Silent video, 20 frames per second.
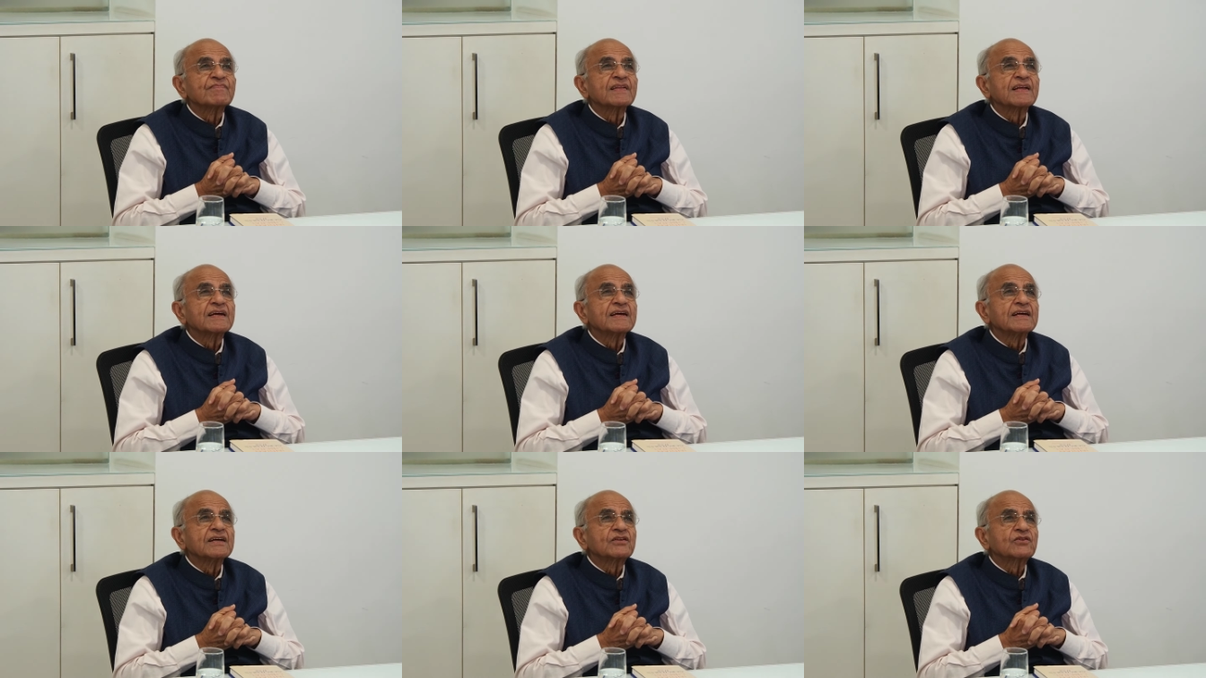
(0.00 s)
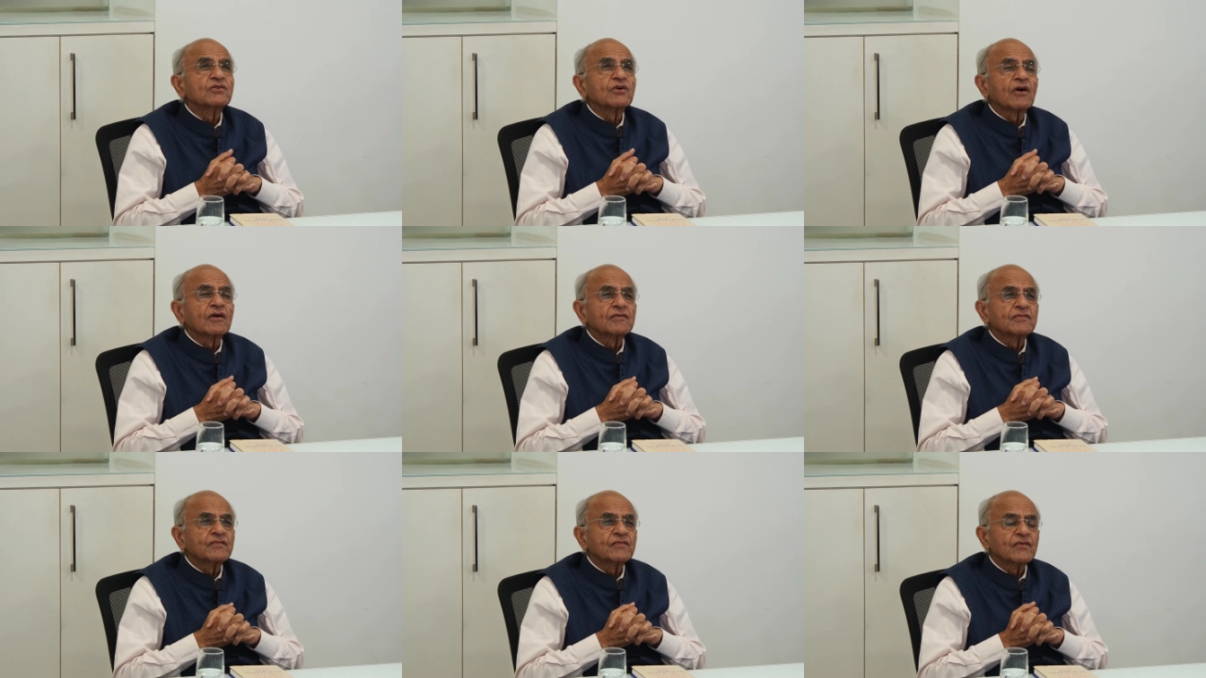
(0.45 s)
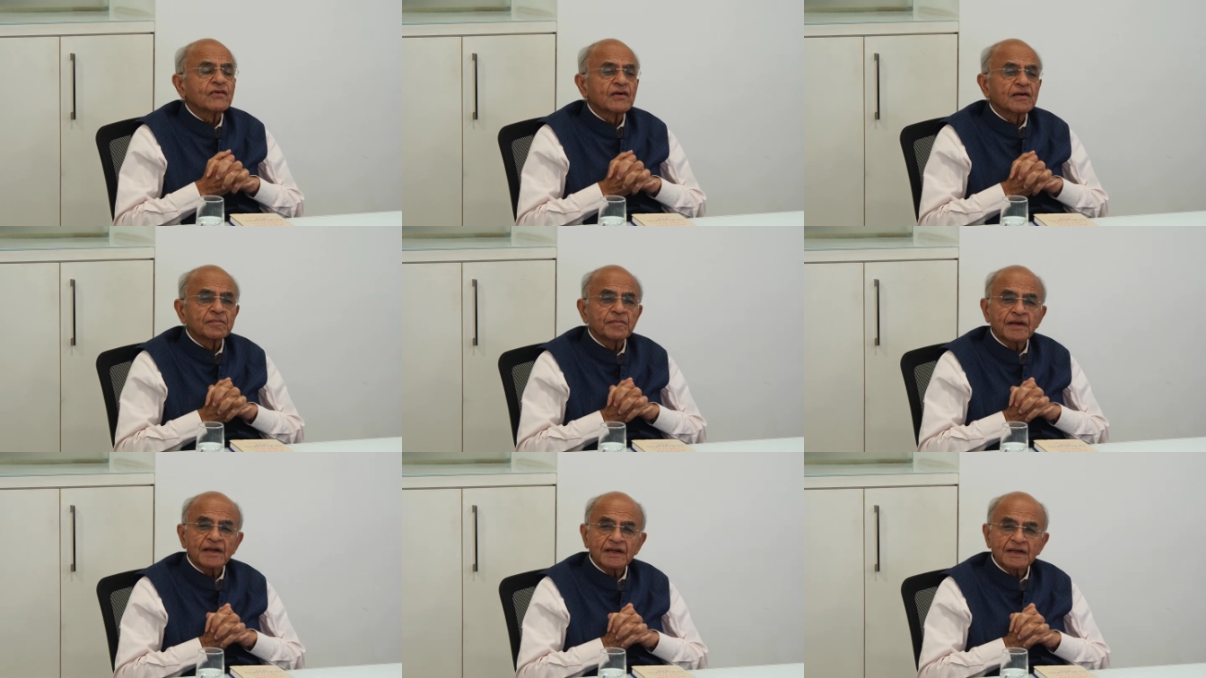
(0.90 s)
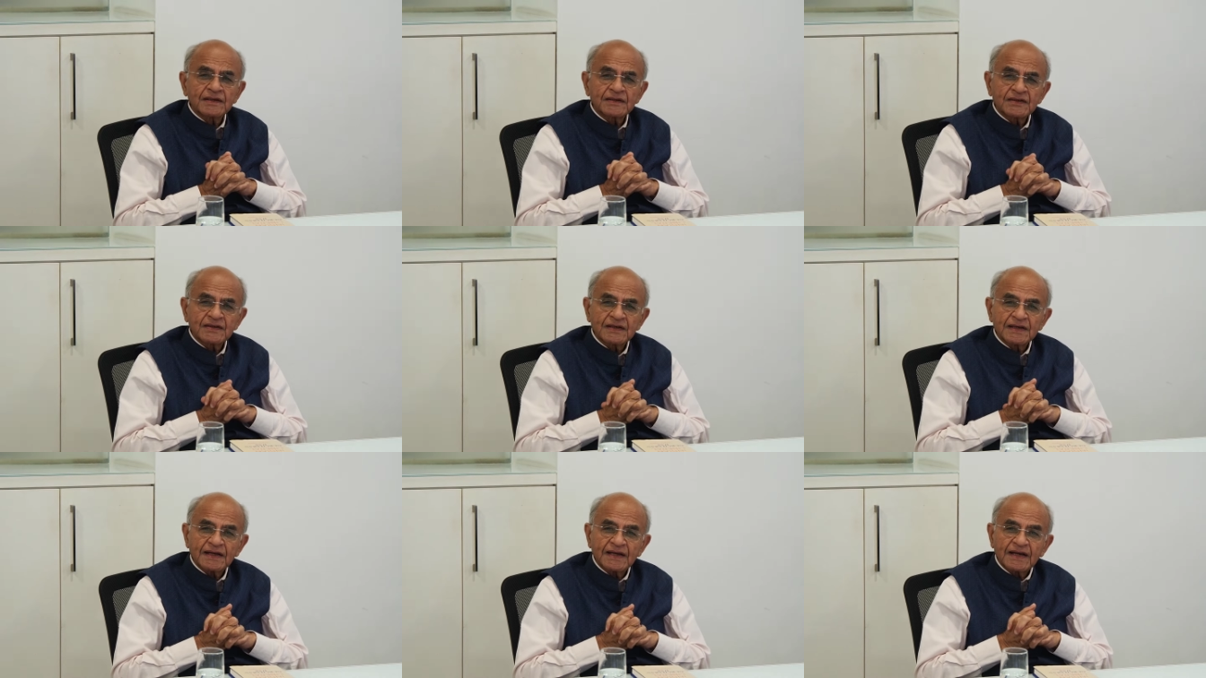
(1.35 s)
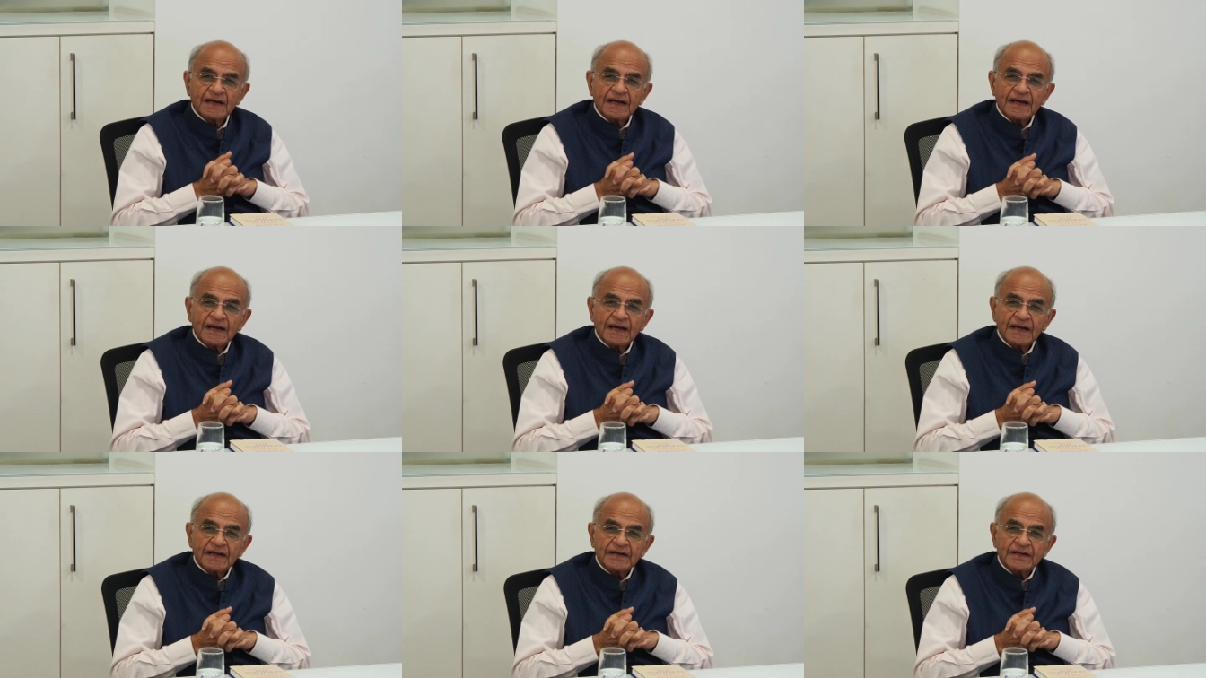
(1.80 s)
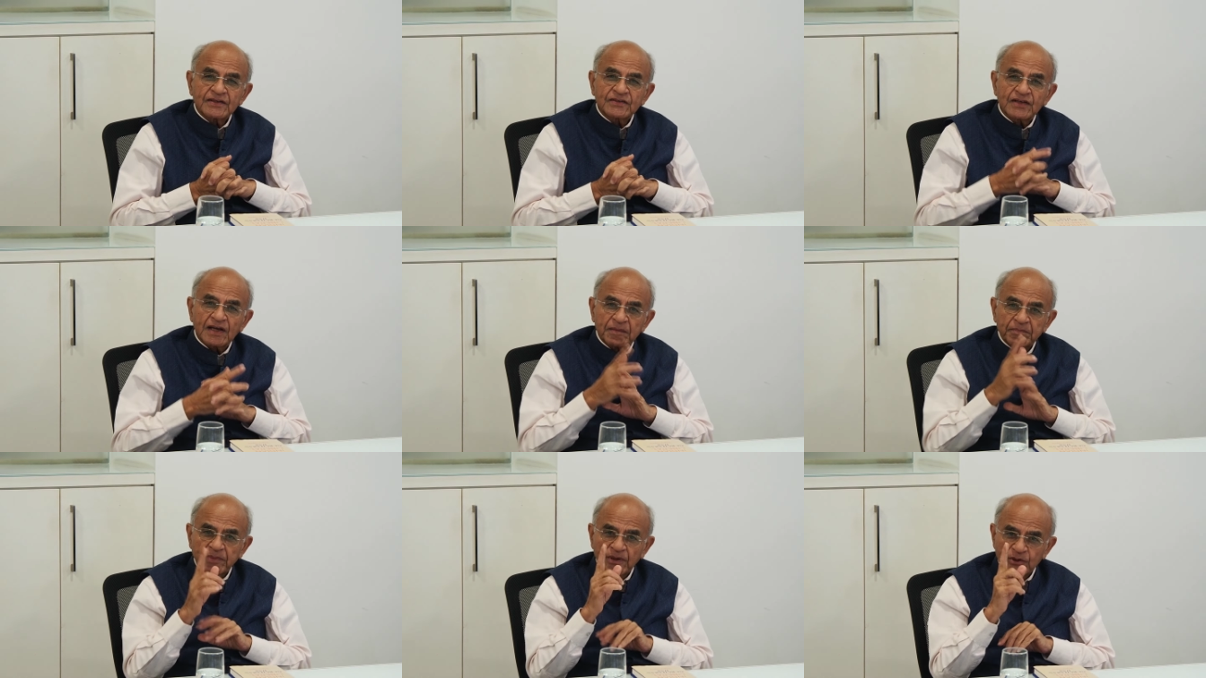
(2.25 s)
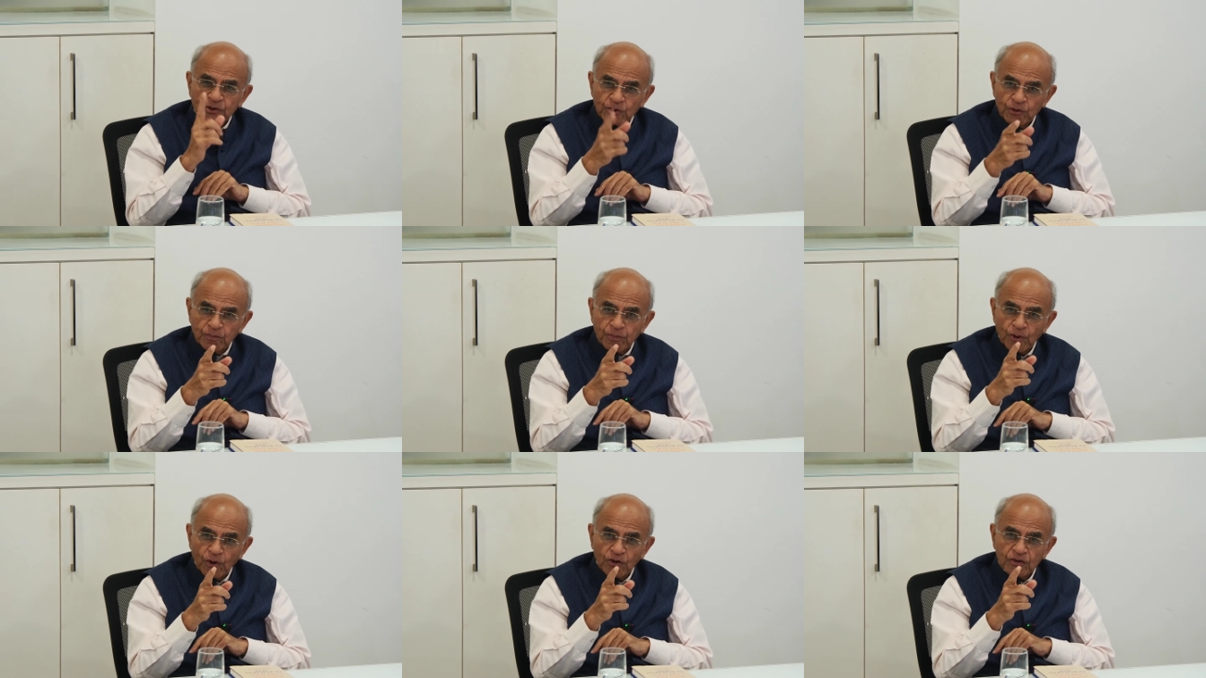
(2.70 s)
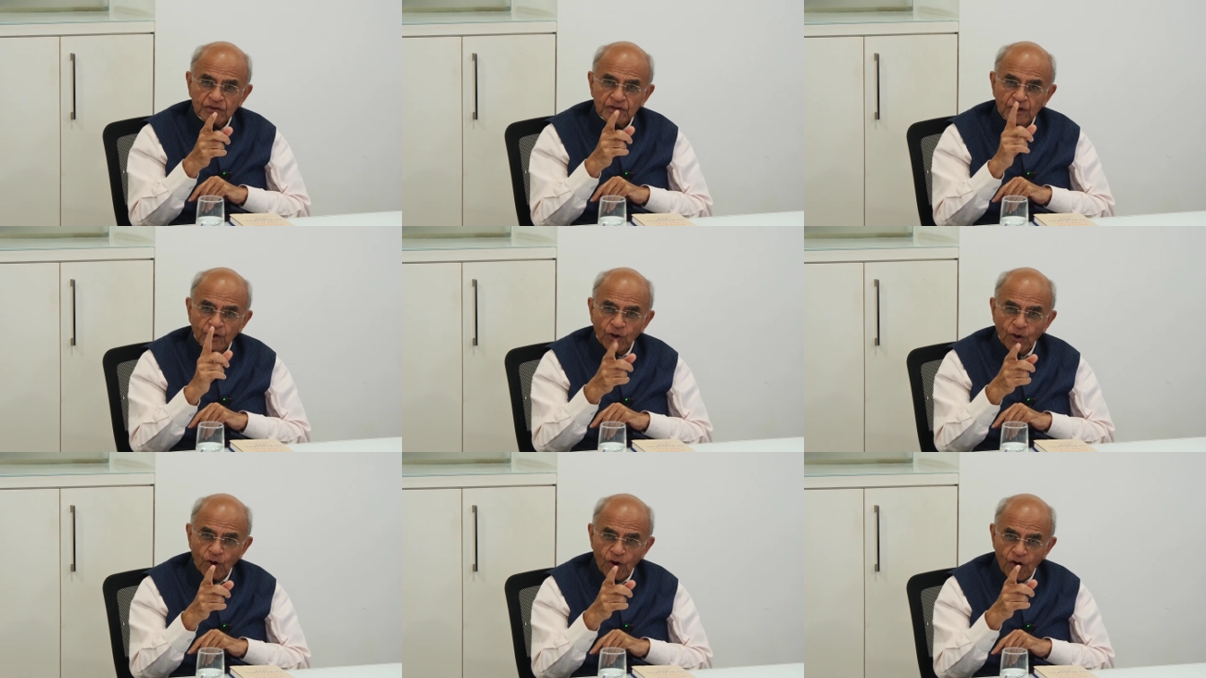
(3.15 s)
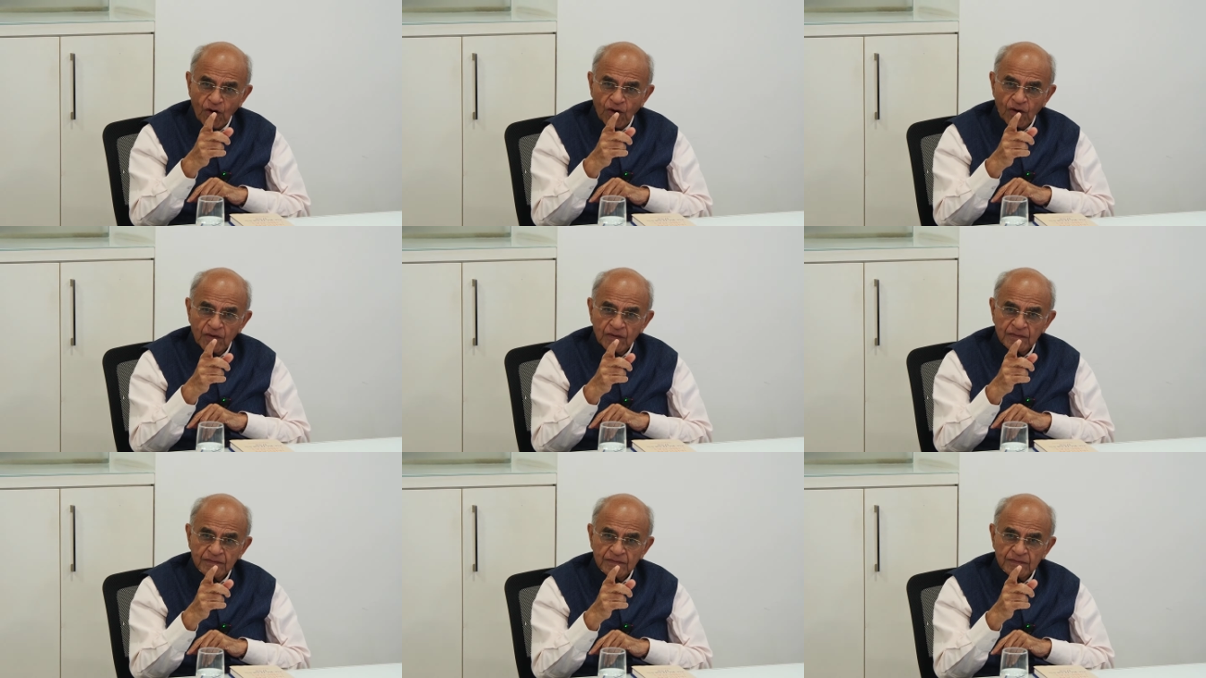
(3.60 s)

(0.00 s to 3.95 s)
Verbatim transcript: he thought for a minute and he said, But you broke the law.